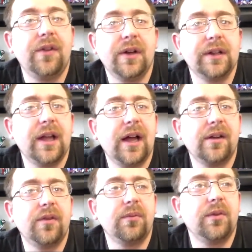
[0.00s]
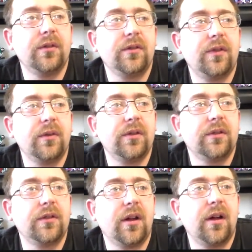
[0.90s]
I feel a lot of it was
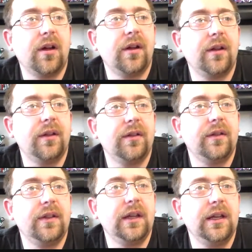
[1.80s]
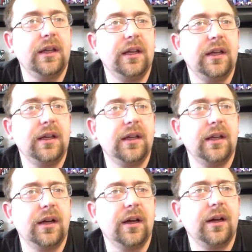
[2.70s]
focused on
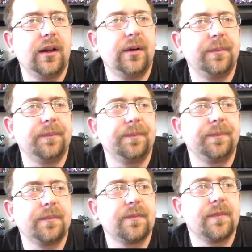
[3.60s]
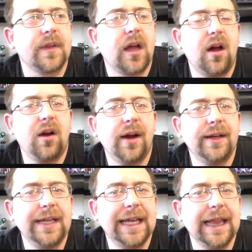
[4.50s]
the um,
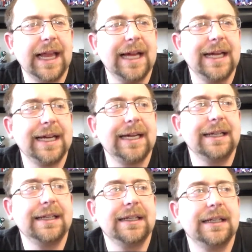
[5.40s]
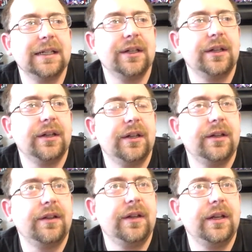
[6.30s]
RID line,
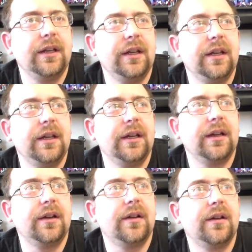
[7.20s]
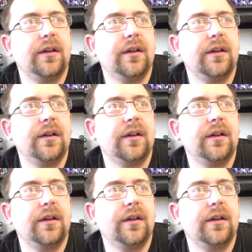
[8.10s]
the